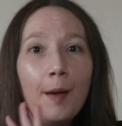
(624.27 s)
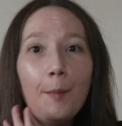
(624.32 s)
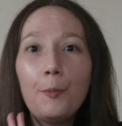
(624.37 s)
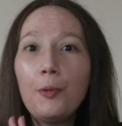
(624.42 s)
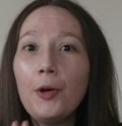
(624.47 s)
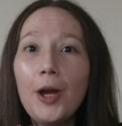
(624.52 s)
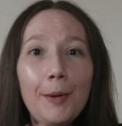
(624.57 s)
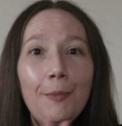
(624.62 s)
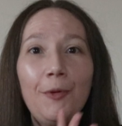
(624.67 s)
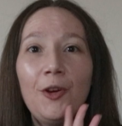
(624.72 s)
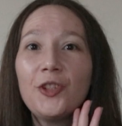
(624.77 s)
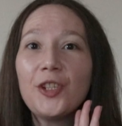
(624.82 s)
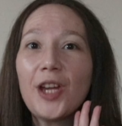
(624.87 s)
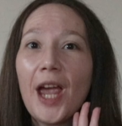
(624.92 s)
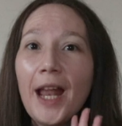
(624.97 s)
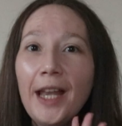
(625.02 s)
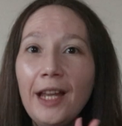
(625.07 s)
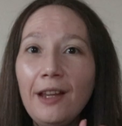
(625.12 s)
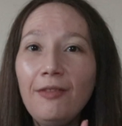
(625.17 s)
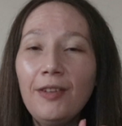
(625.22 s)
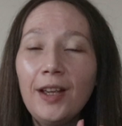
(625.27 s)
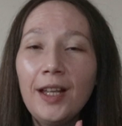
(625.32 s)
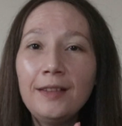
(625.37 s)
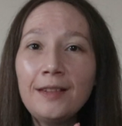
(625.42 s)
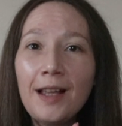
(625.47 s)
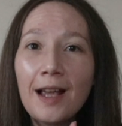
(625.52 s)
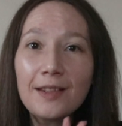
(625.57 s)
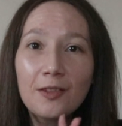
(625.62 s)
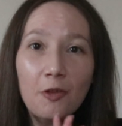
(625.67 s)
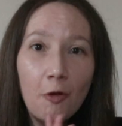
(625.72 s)
pretty much anything
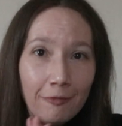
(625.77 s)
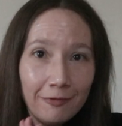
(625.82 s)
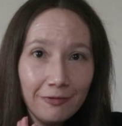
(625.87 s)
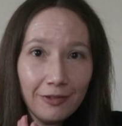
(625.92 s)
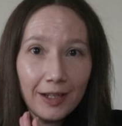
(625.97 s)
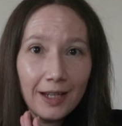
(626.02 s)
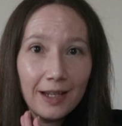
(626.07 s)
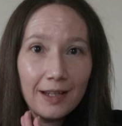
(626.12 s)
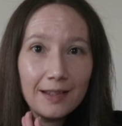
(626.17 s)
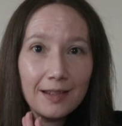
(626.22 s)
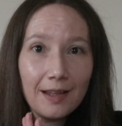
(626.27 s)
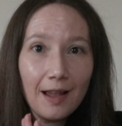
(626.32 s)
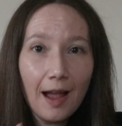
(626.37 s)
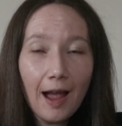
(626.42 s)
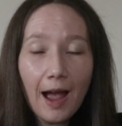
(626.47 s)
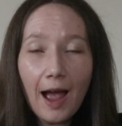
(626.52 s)
that's comfy is